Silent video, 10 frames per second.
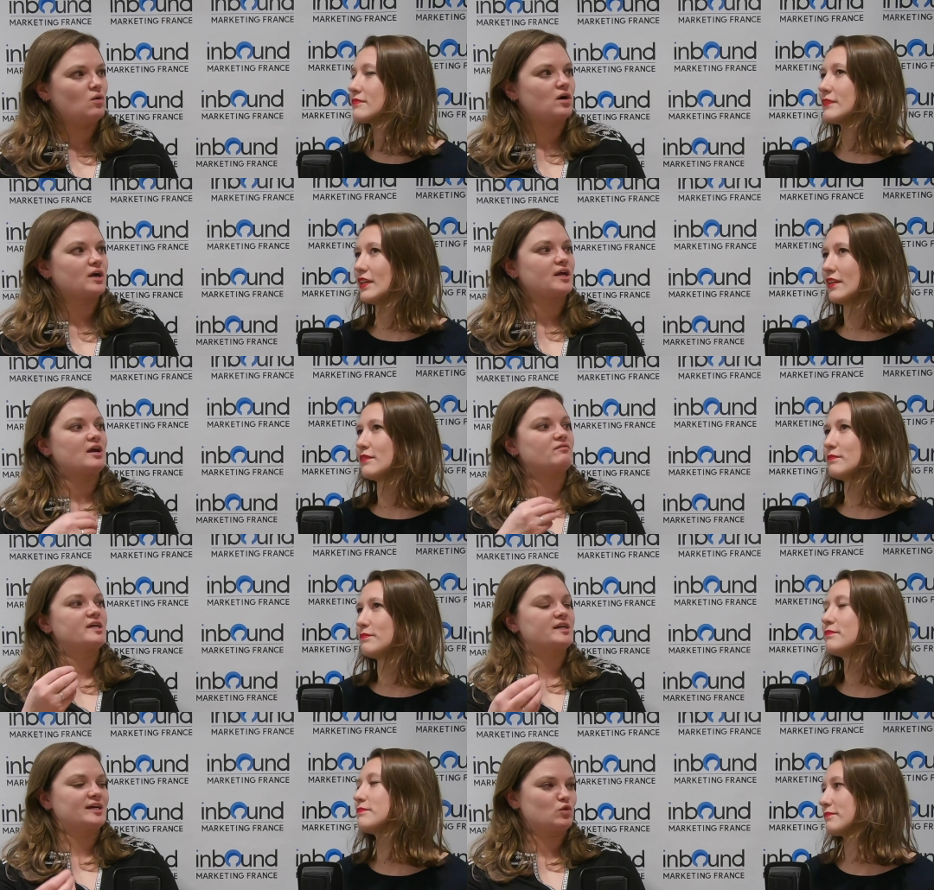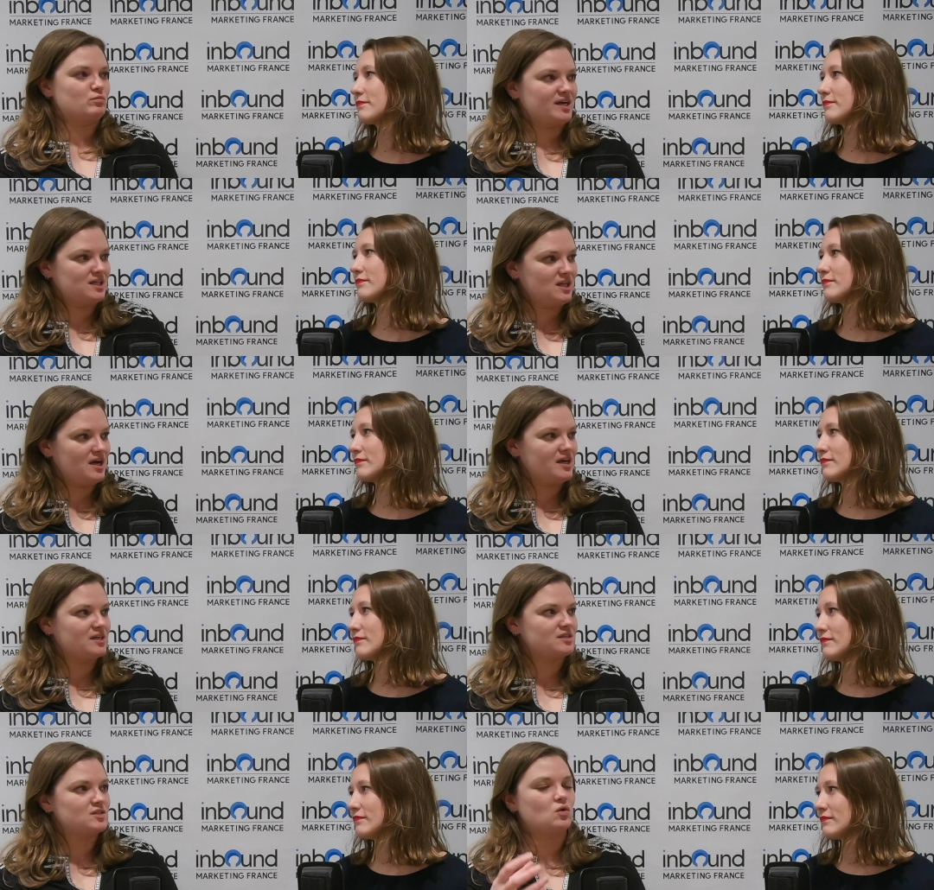Speaker 1: Or can I reconnect with my
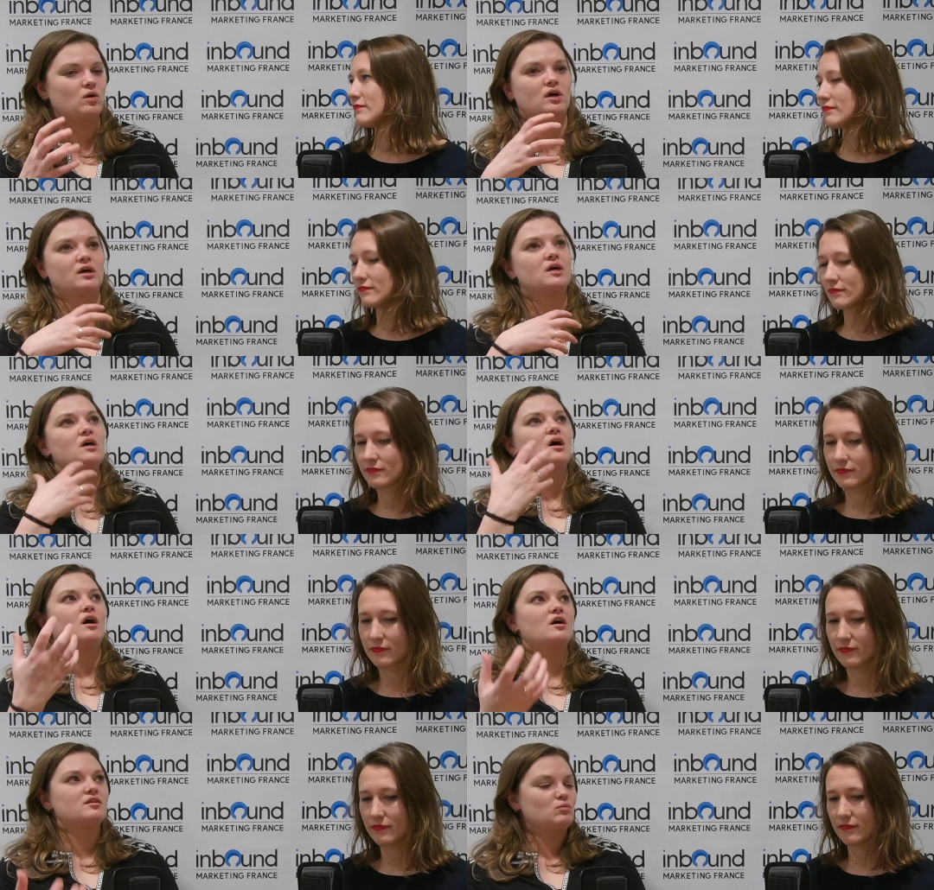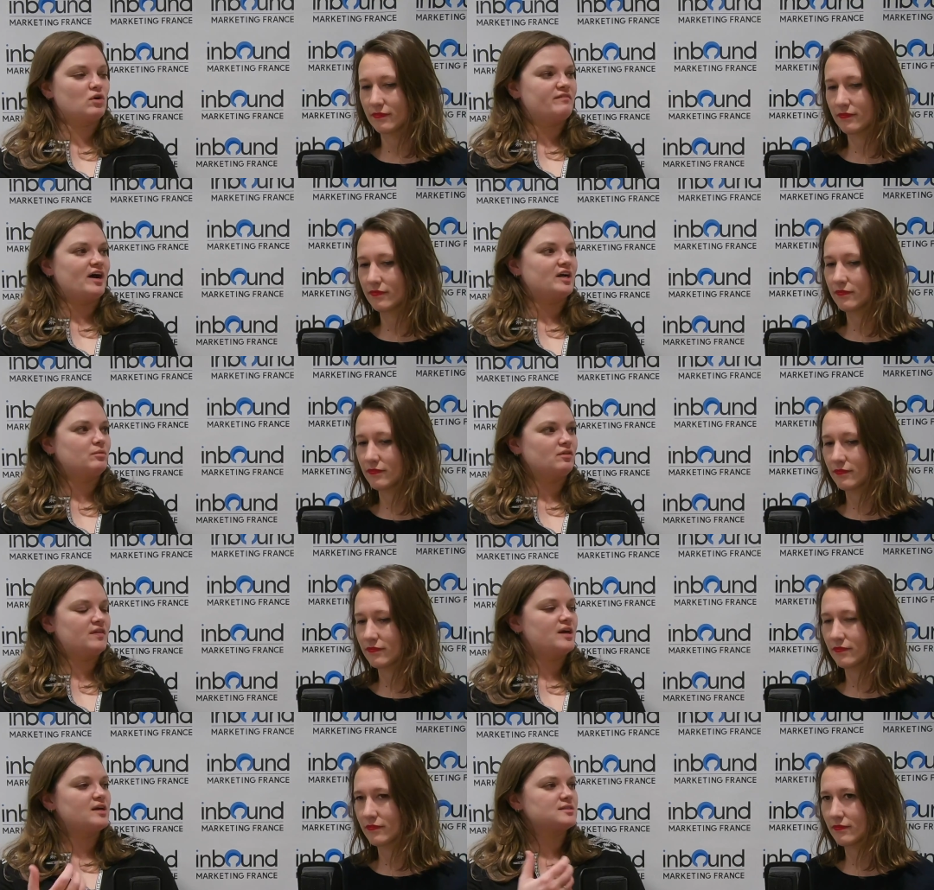clients? Or are there more valuable
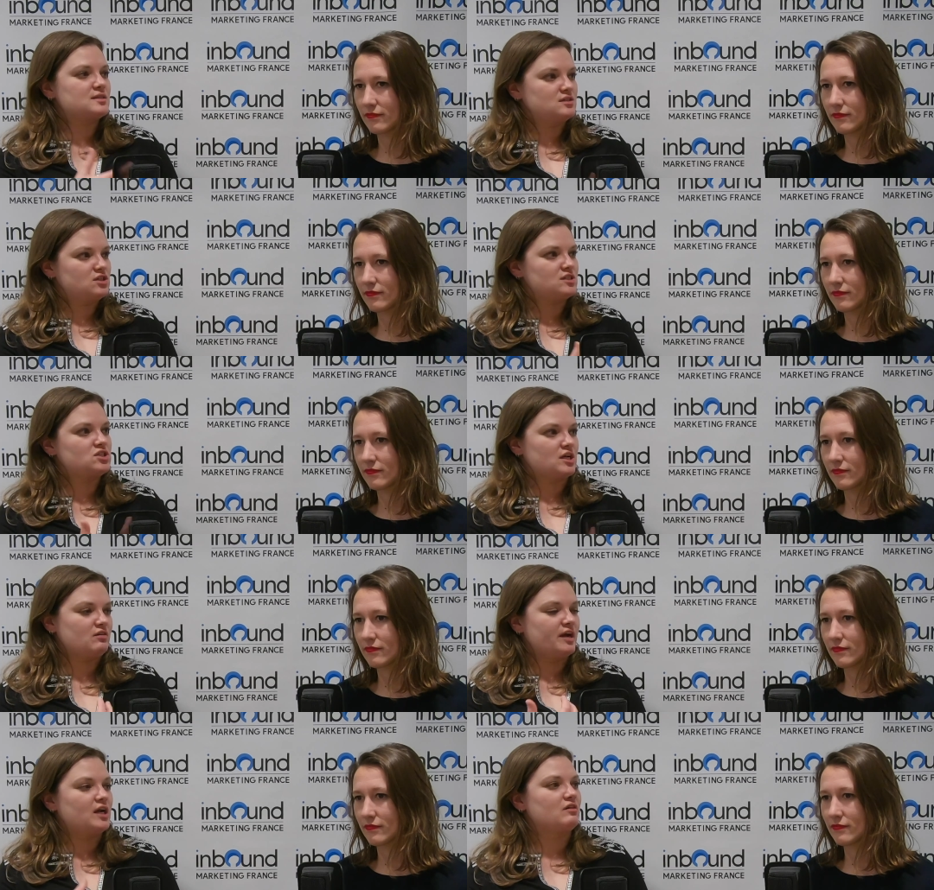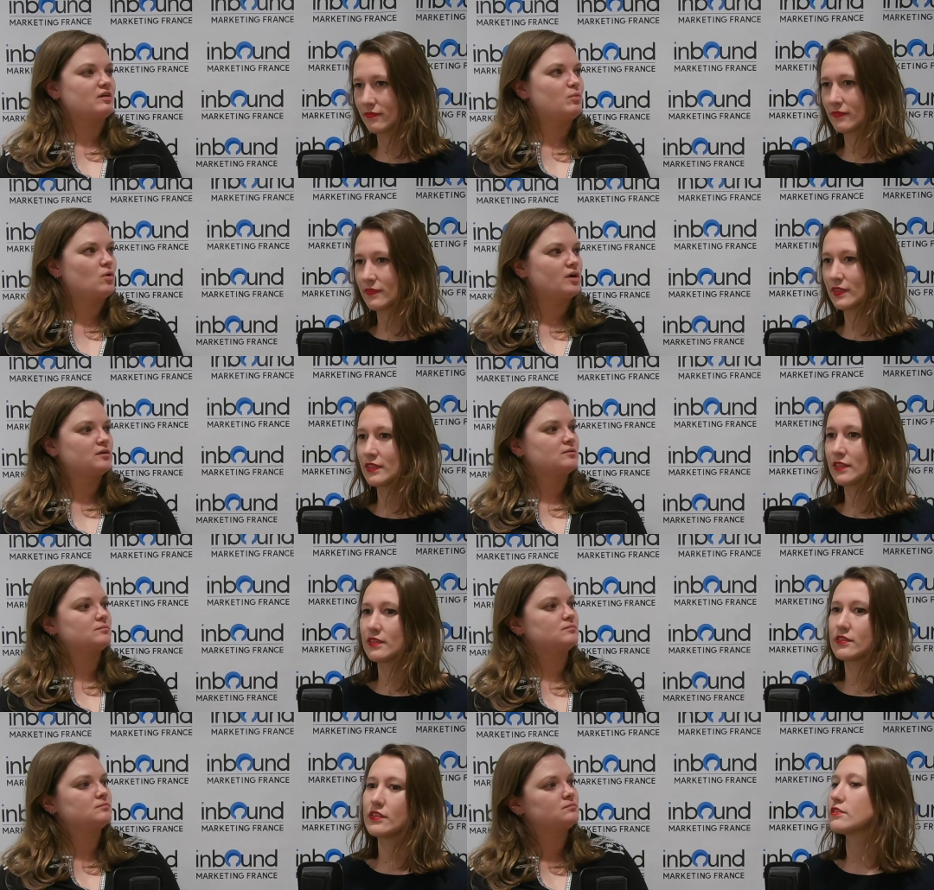things than just generating a report?
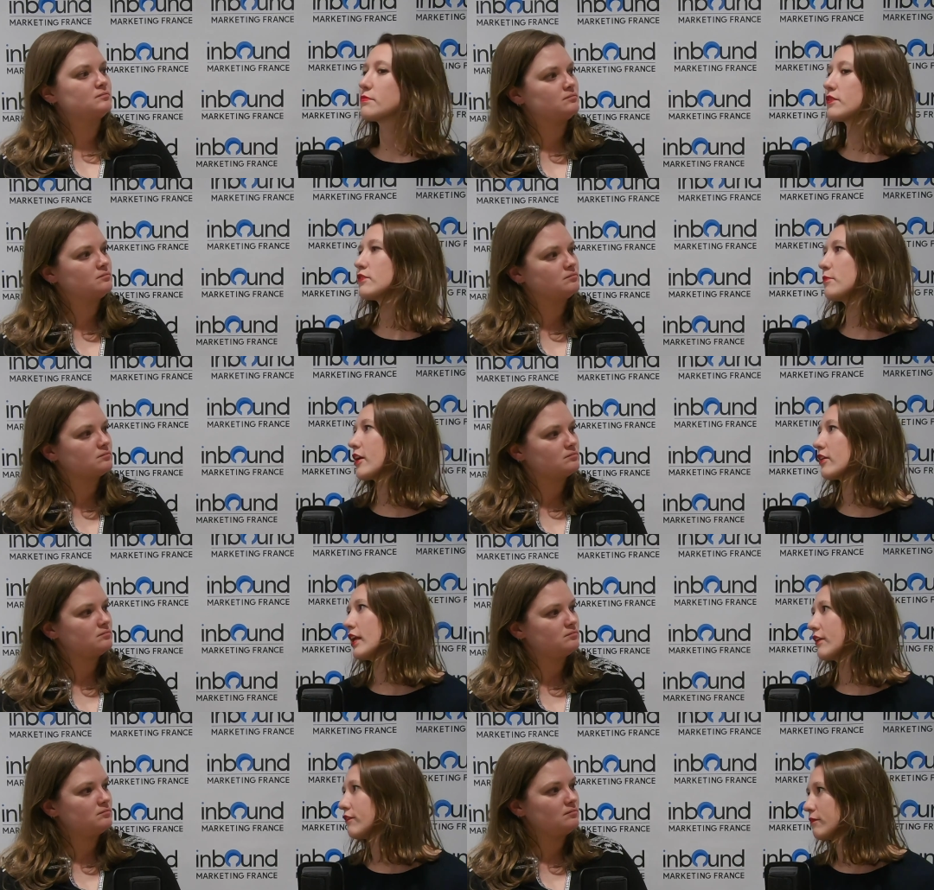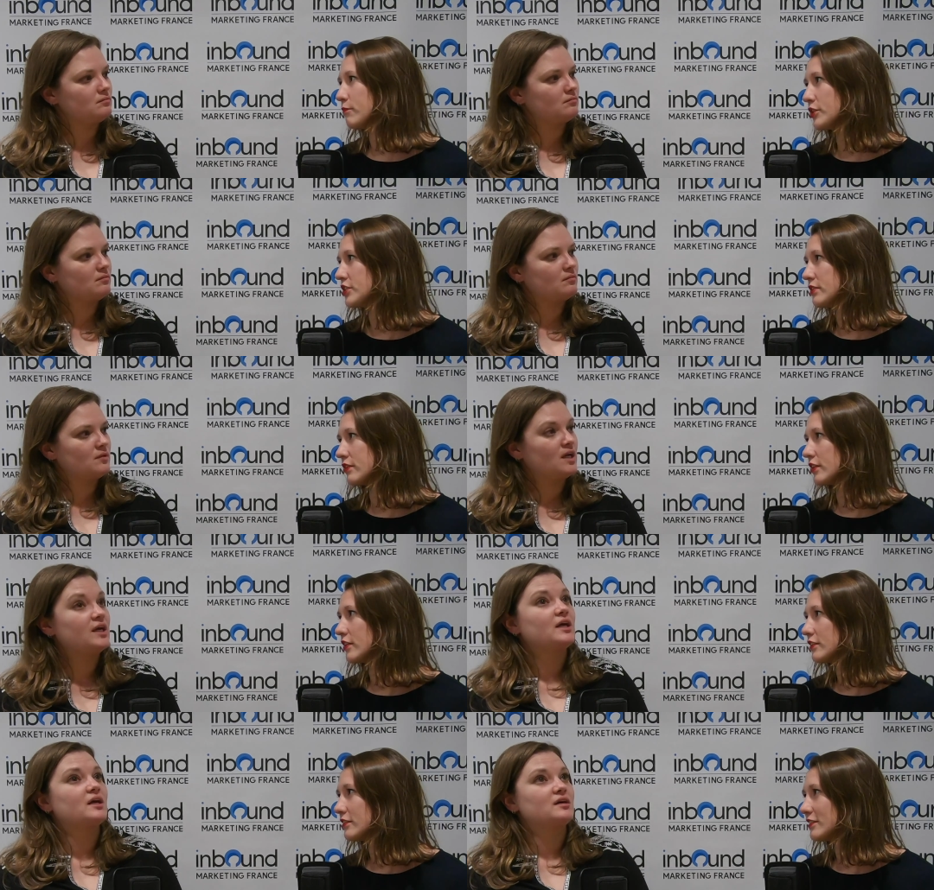
Speaker 2: So it's supposed to make our life much easier.
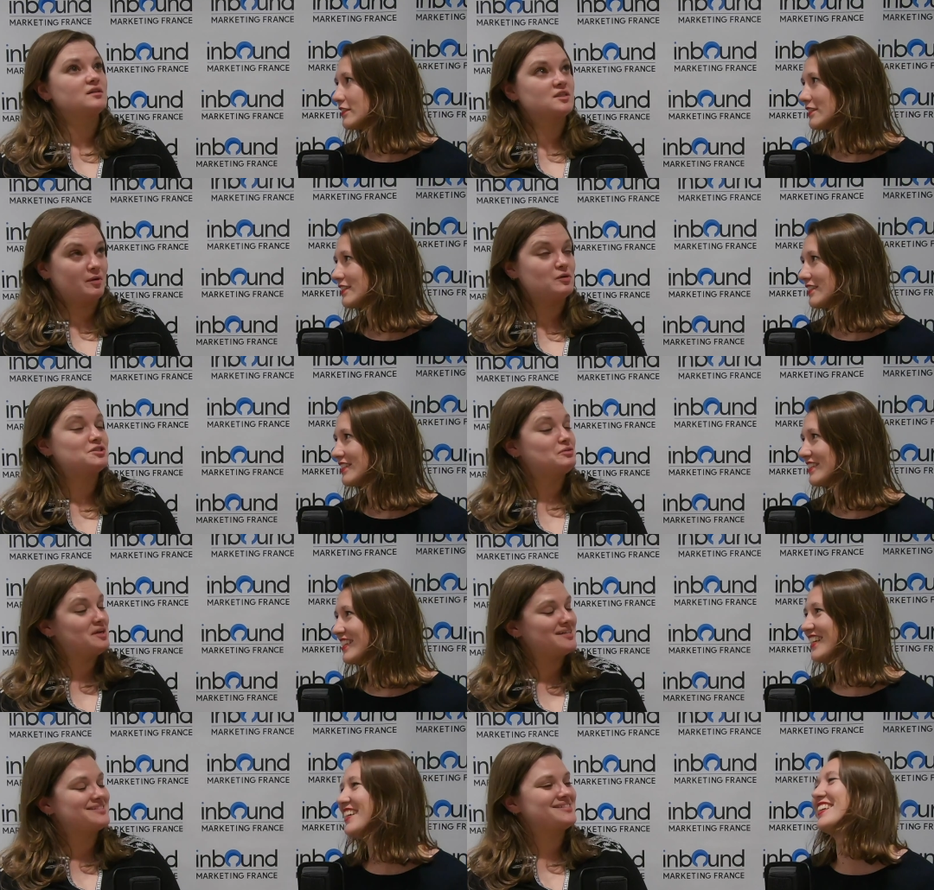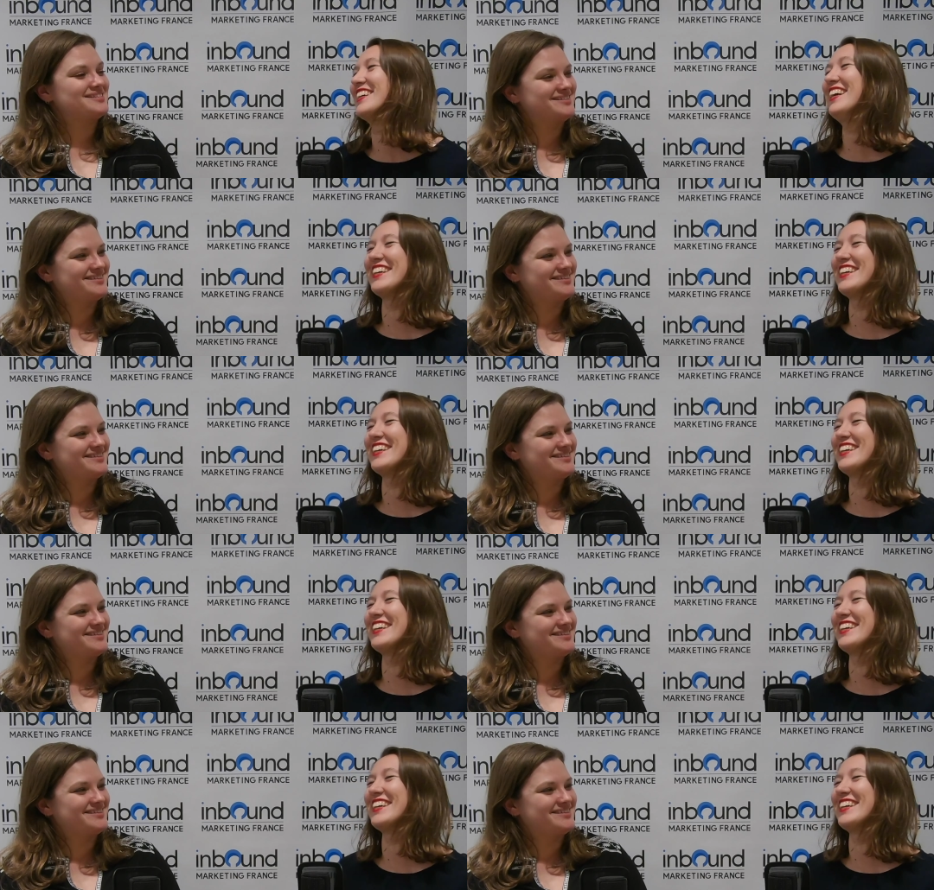
Speaker 1: Supposed to, yes.